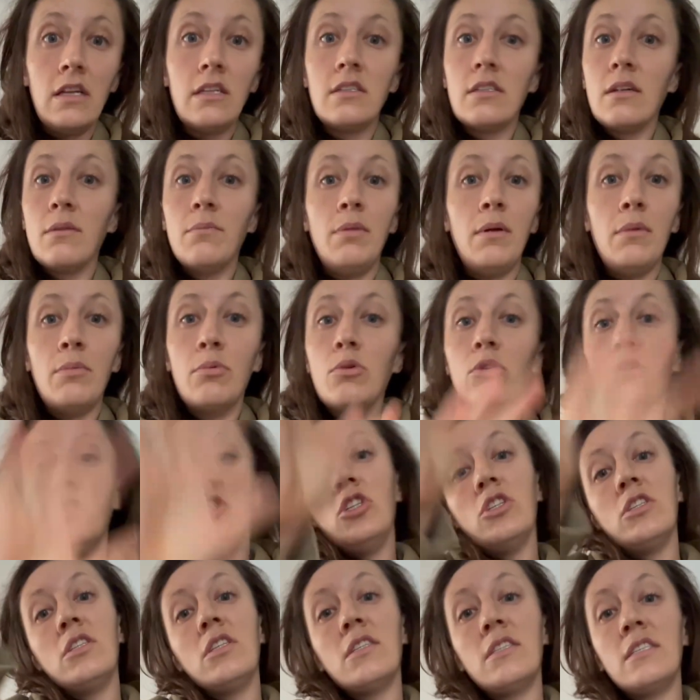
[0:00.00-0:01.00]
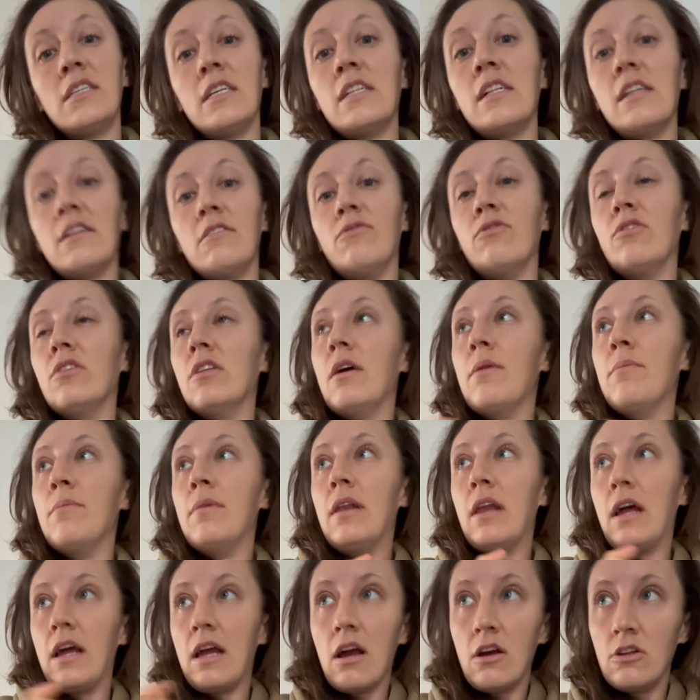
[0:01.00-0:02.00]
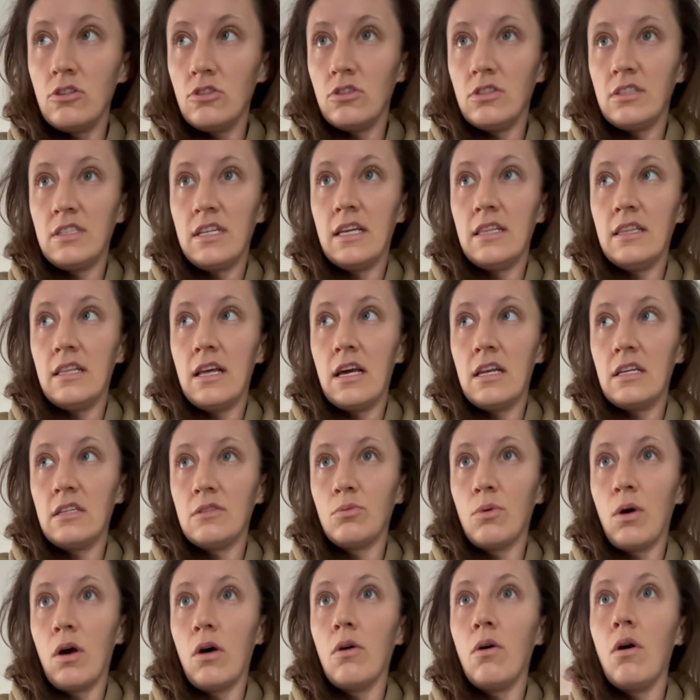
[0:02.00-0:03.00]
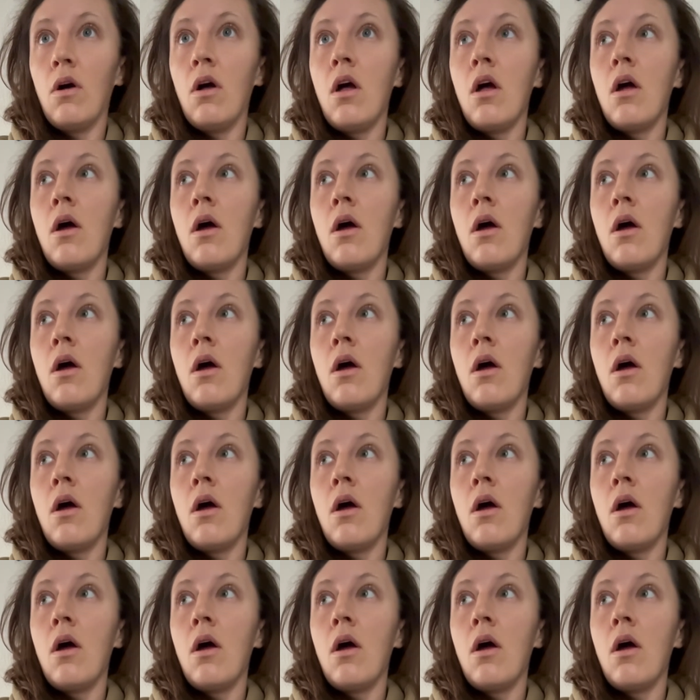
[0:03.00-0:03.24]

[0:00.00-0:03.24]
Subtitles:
Some people, it just doesn't click for them, and I understand that as well.